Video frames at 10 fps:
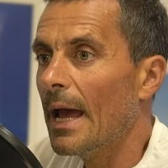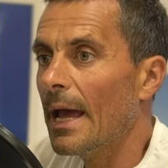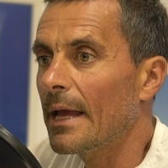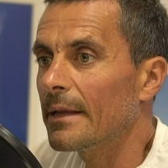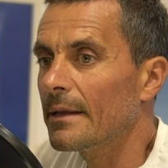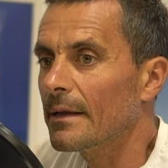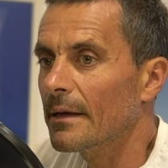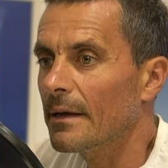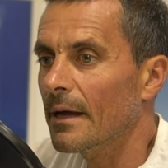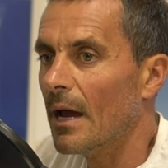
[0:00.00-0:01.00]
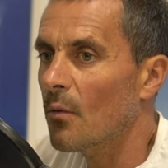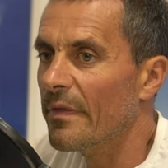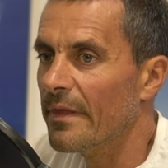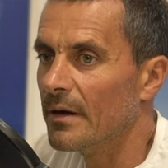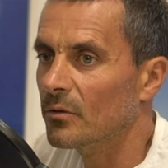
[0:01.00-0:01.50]
and uh, I
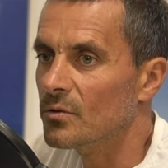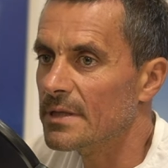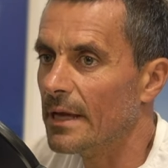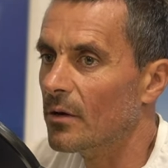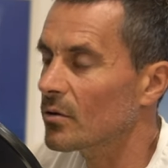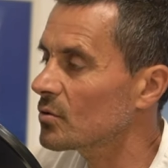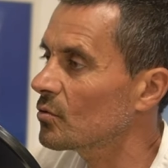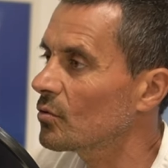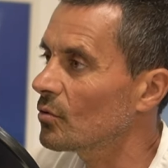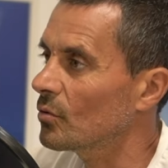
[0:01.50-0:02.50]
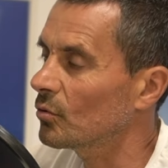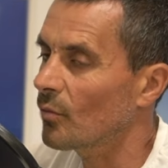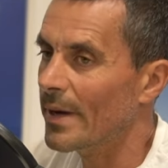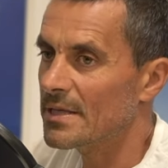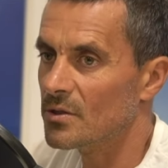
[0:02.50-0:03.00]
went there to stay close to
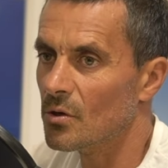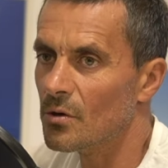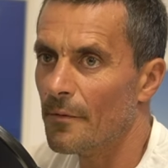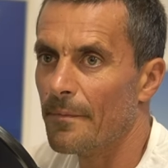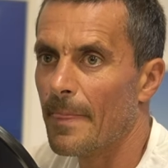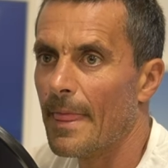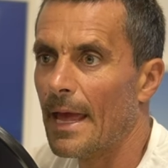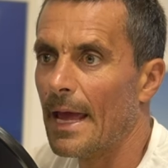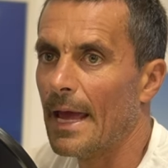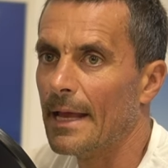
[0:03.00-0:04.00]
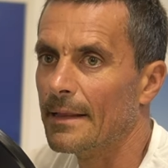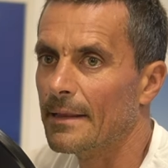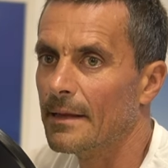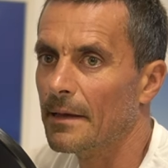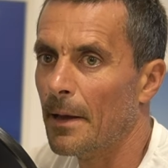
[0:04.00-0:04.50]
to my son,
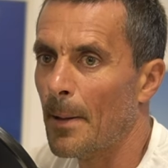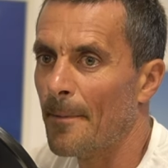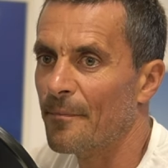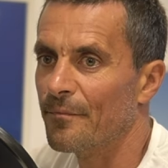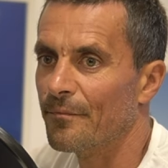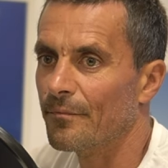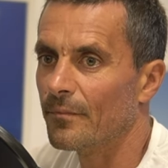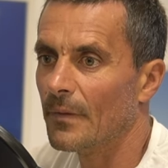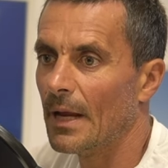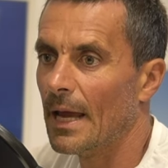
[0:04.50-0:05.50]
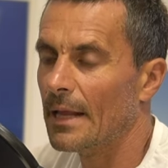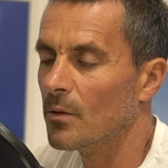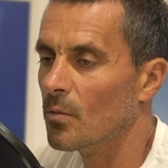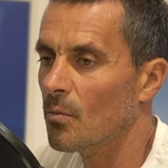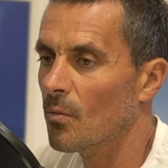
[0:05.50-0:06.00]
and um, and